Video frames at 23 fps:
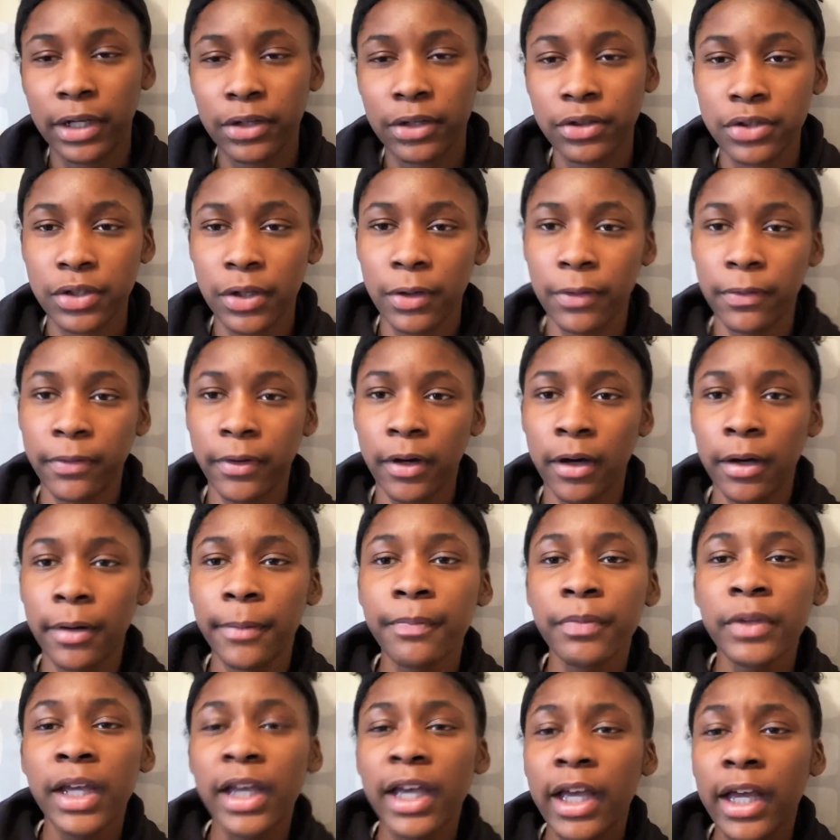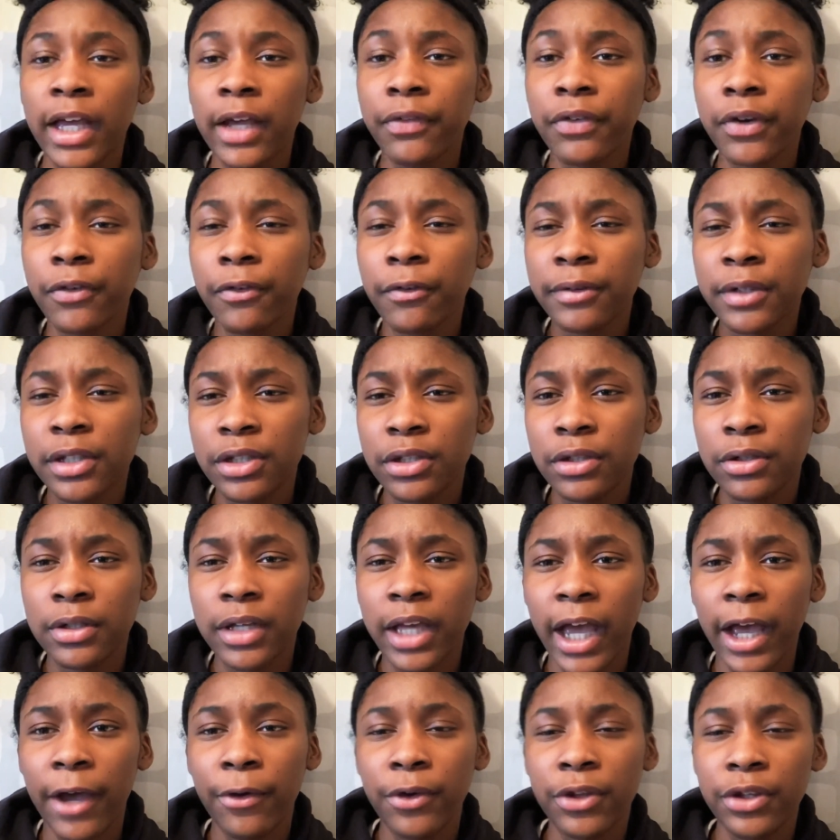so far. If you're from the
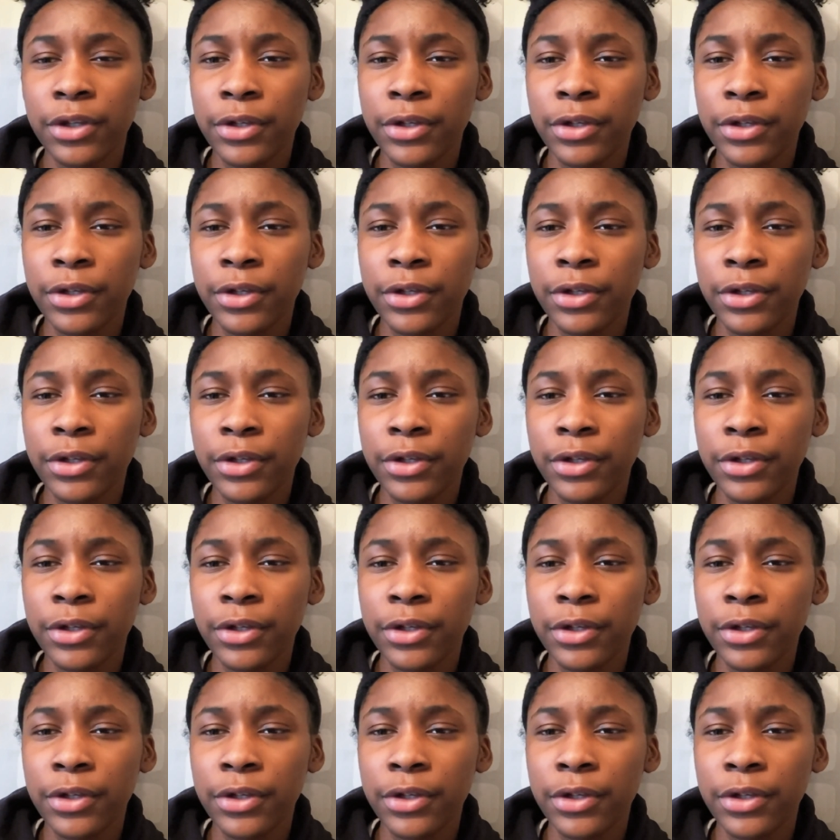UK,